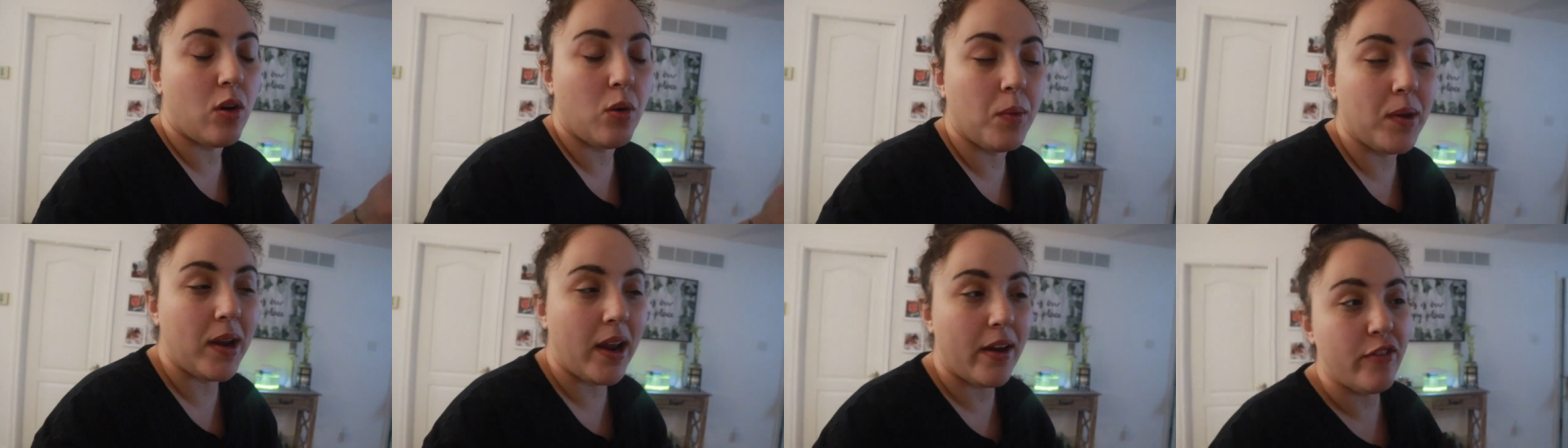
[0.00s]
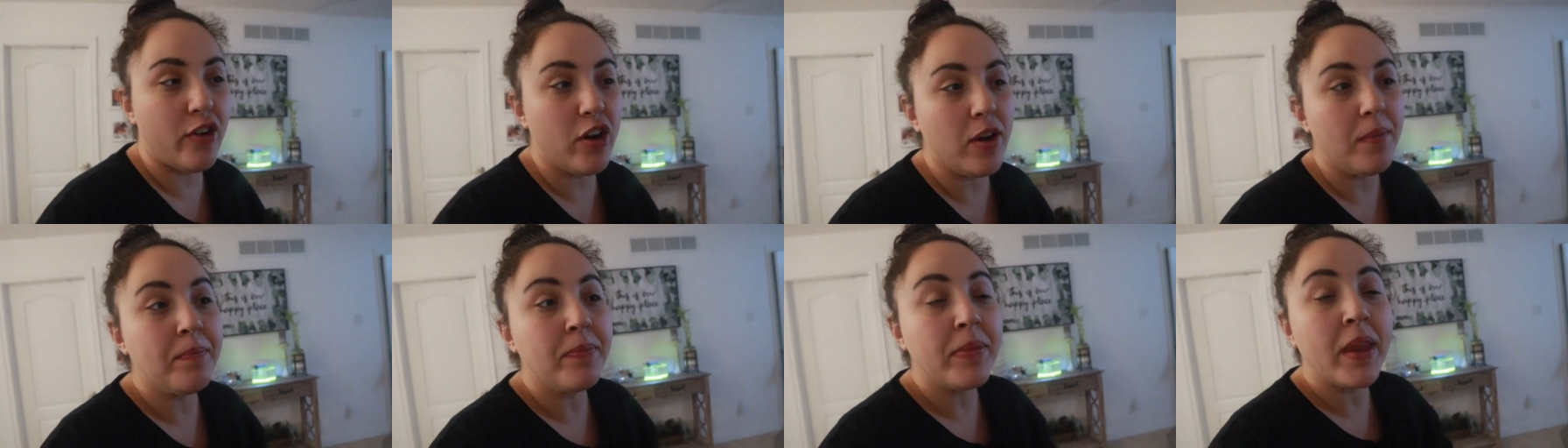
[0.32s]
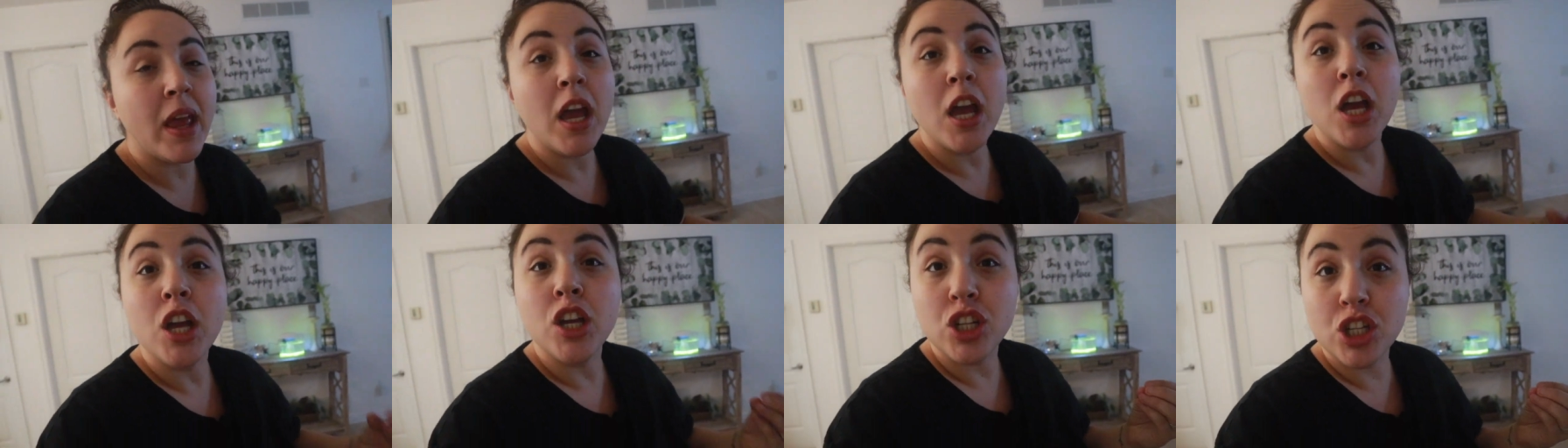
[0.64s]
or whatever,
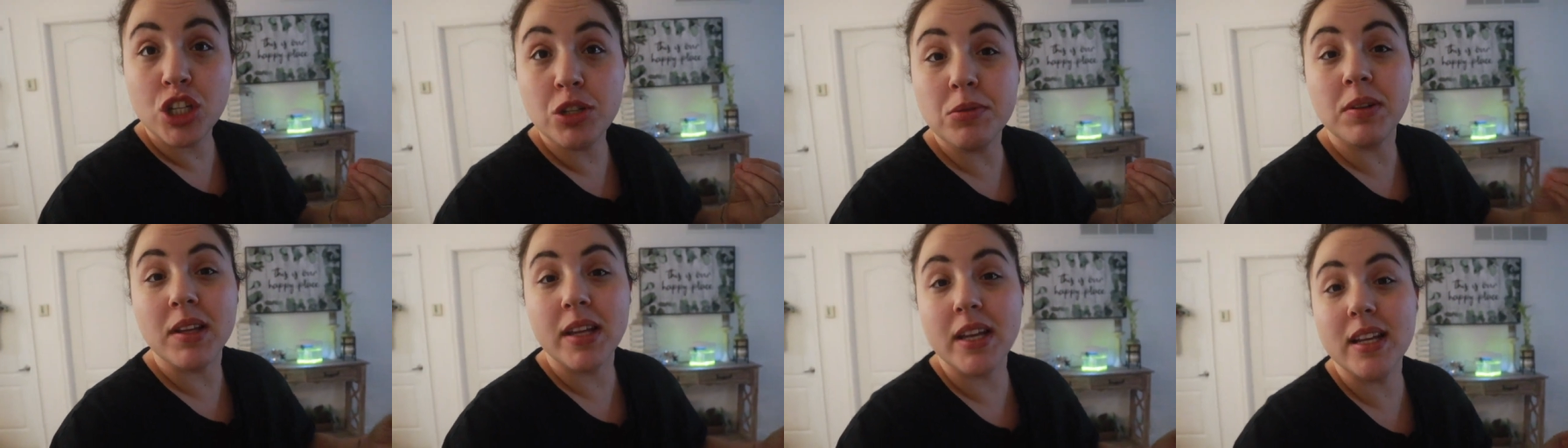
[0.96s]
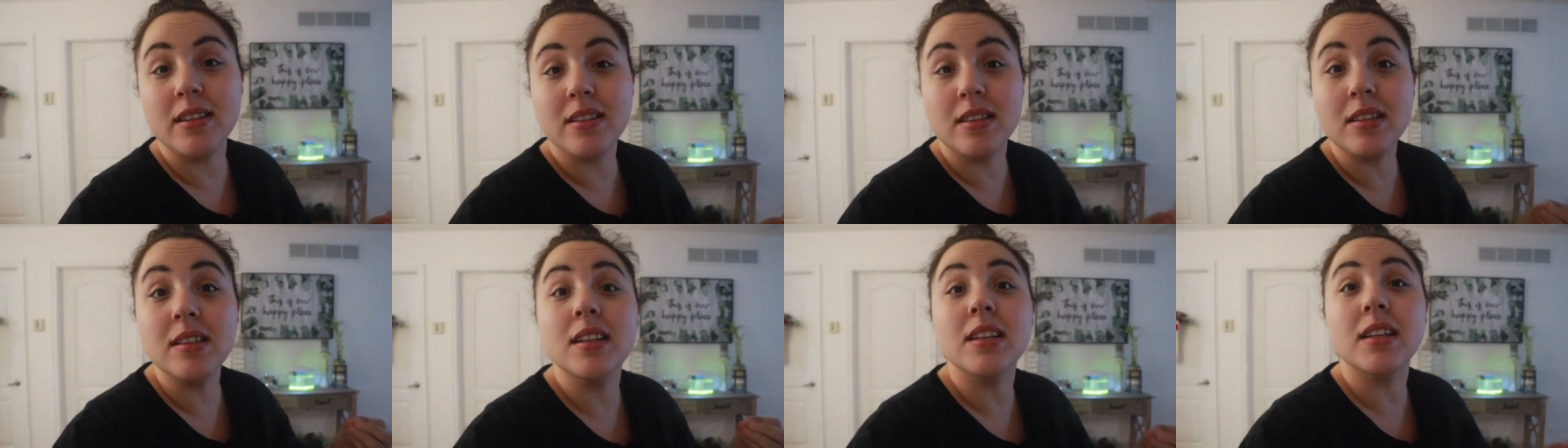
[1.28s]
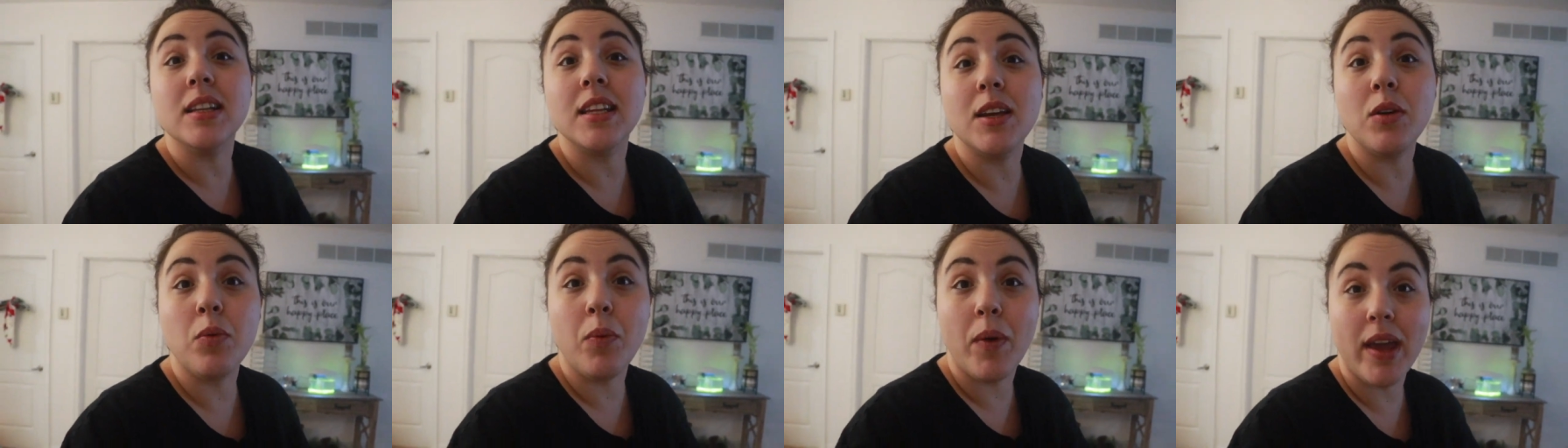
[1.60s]
she will
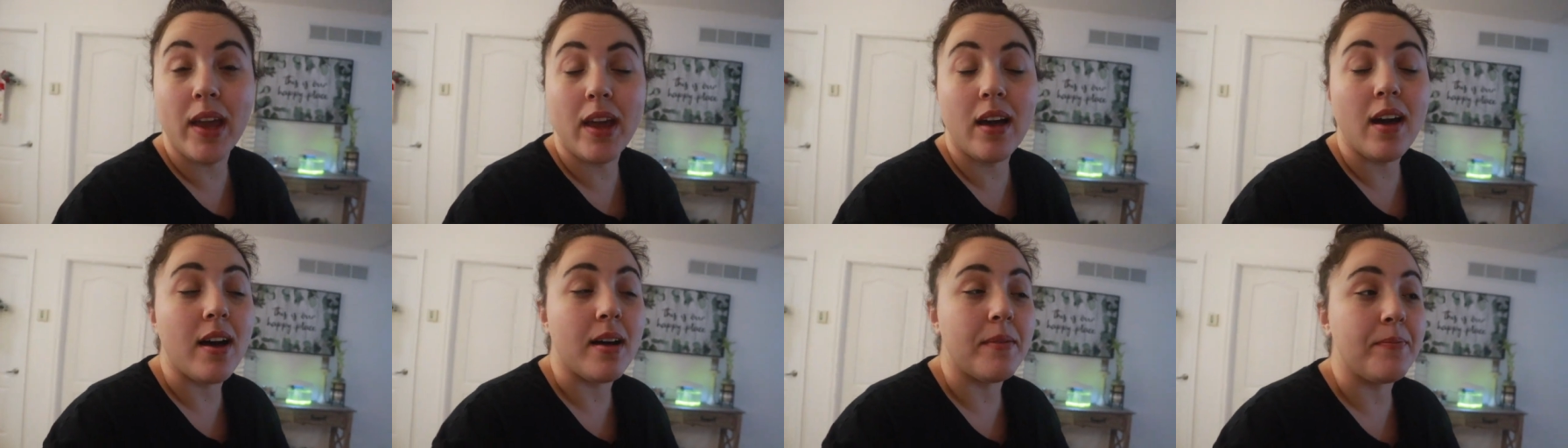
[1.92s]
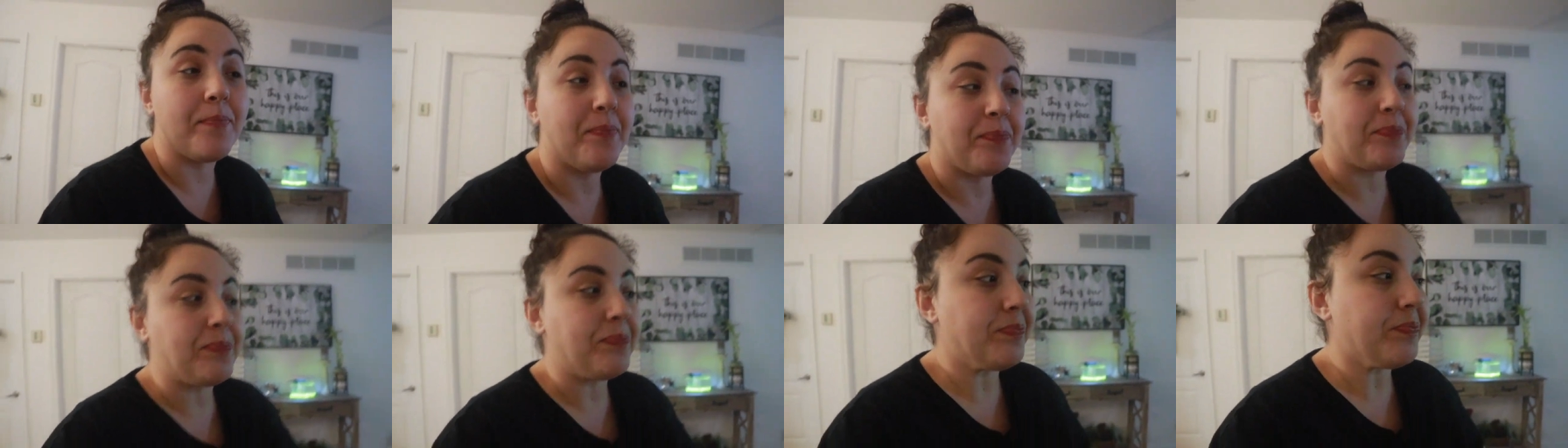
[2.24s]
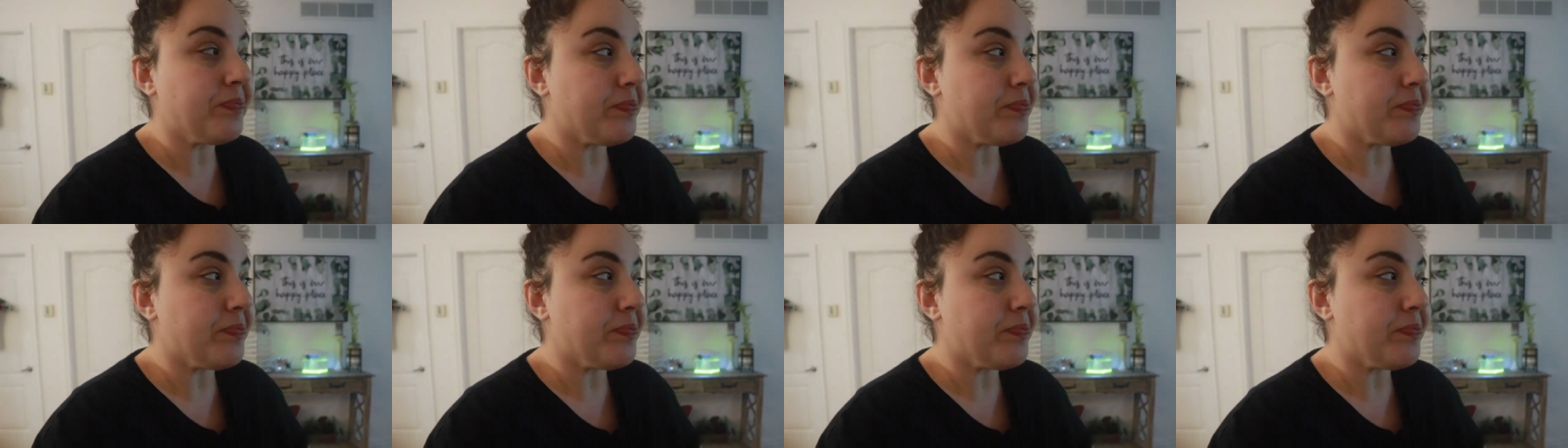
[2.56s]
instantly wake up.